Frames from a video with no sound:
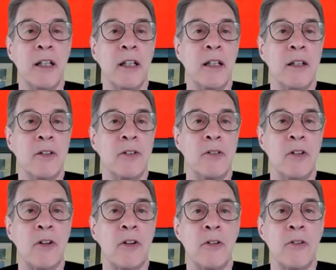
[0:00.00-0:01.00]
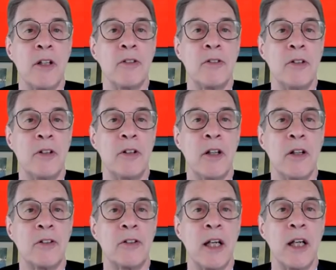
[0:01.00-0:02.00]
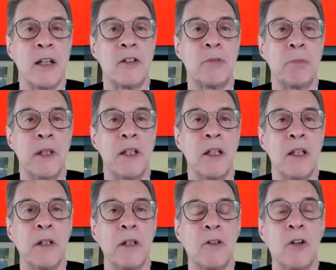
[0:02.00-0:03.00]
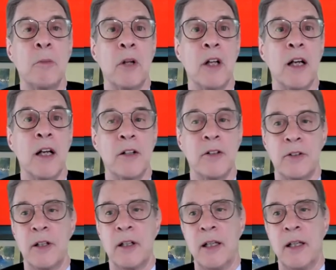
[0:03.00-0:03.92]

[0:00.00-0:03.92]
is North Korea's nuclear status becoming normalized?